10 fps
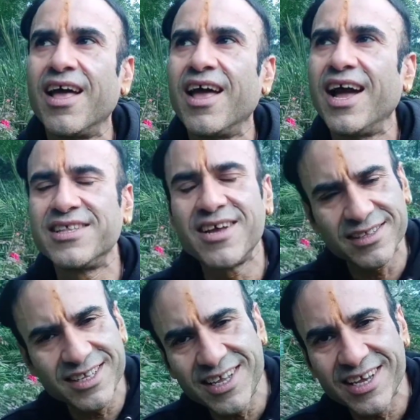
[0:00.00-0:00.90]
And the
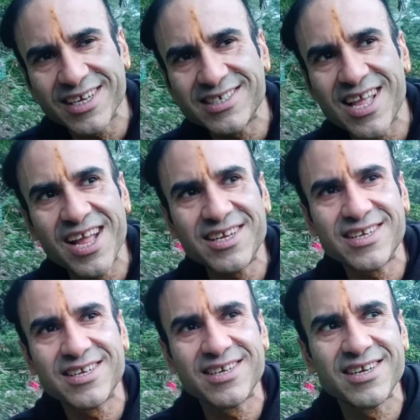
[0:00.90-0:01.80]
other thing is that
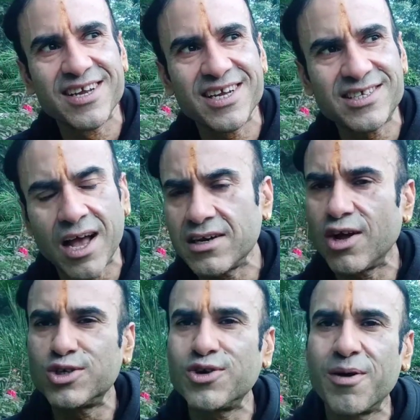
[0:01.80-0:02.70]
it's hard
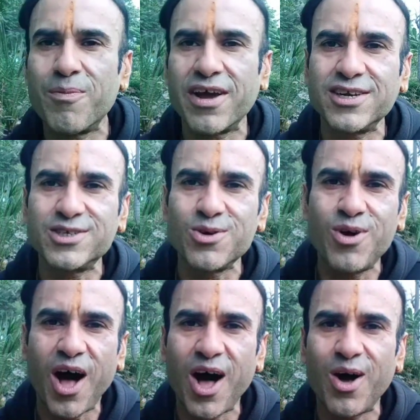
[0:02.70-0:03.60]
not to compare it to
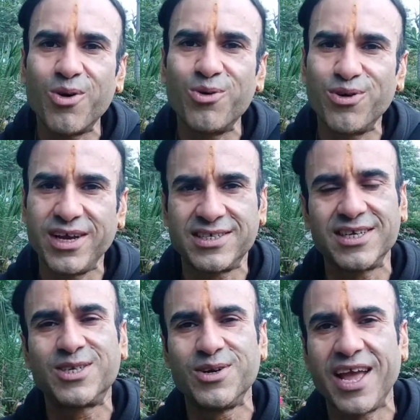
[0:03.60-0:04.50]
how is
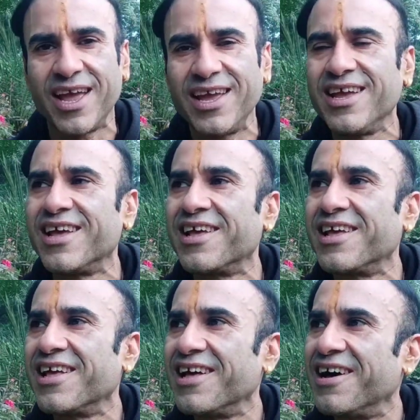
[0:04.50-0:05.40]
it today.
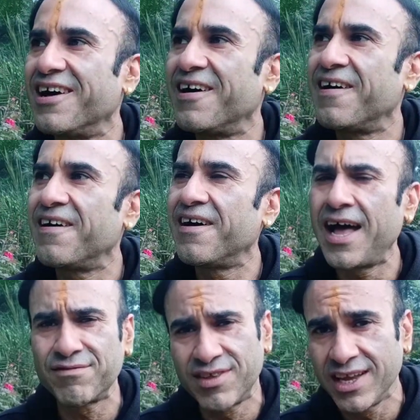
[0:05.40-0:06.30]

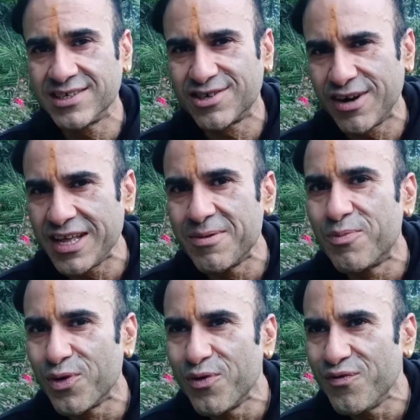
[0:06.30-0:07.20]
Have things really
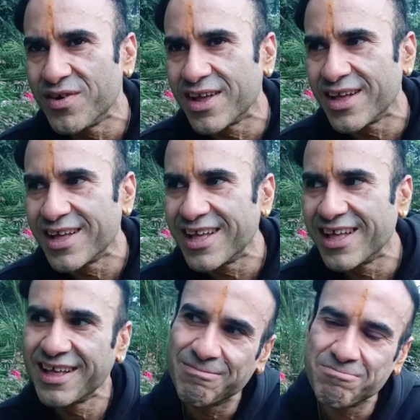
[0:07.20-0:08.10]
improved?
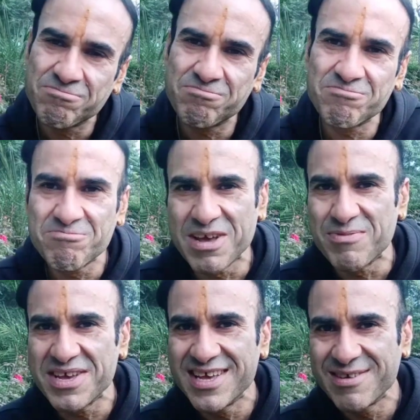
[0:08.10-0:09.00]

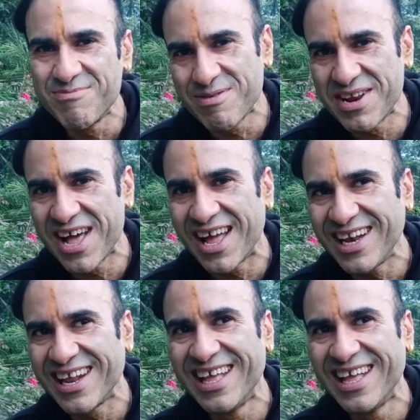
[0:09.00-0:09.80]
Maybe, maybe not.